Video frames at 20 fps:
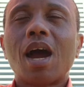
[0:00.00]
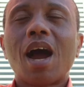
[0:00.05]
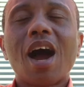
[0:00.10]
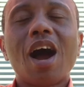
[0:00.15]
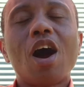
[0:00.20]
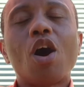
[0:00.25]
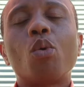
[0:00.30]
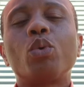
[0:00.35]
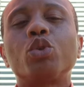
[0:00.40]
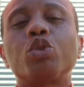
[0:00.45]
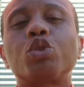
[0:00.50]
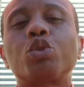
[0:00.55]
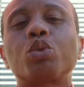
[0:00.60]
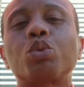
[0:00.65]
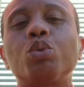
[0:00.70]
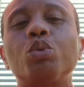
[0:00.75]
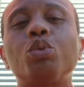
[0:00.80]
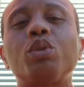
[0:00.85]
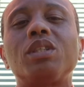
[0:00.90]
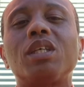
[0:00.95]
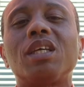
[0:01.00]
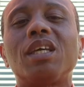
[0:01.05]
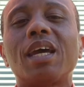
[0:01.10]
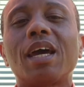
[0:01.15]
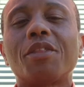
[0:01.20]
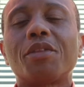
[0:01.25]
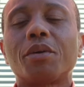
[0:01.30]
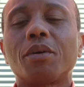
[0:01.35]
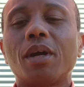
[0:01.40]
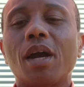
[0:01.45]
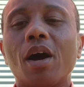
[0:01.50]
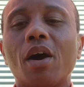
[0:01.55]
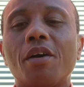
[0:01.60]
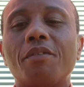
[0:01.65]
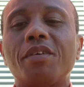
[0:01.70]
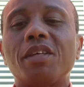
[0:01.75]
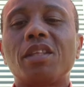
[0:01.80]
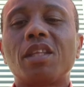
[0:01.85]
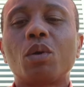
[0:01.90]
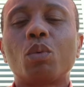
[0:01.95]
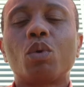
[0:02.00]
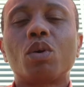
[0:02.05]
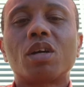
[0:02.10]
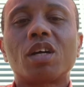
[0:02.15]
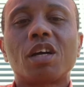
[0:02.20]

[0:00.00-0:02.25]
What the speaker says: how it will screw together, how everything